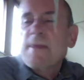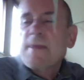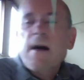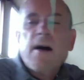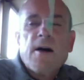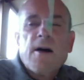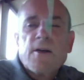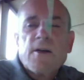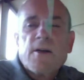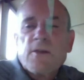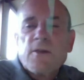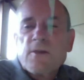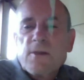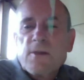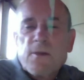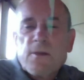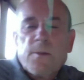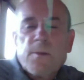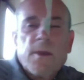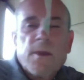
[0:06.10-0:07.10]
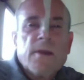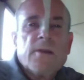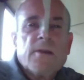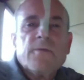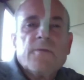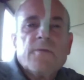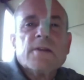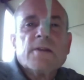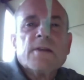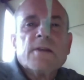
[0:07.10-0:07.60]
honored to be the
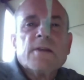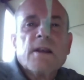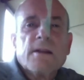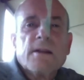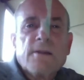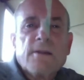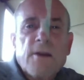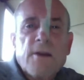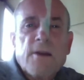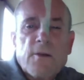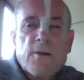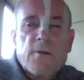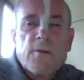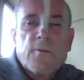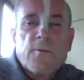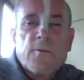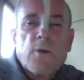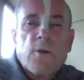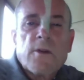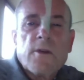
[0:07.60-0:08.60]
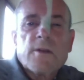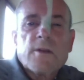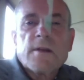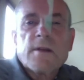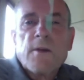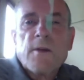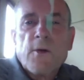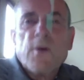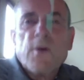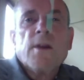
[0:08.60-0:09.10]
facilitator for this
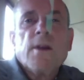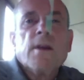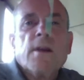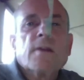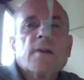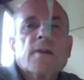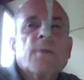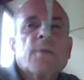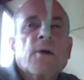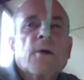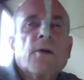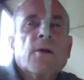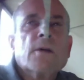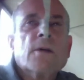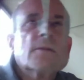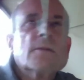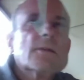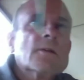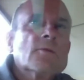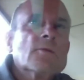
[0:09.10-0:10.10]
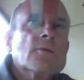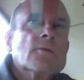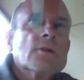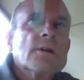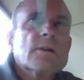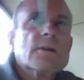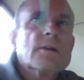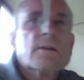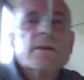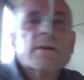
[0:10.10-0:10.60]
learning experience that we
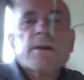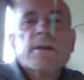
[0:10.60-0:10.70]
are going to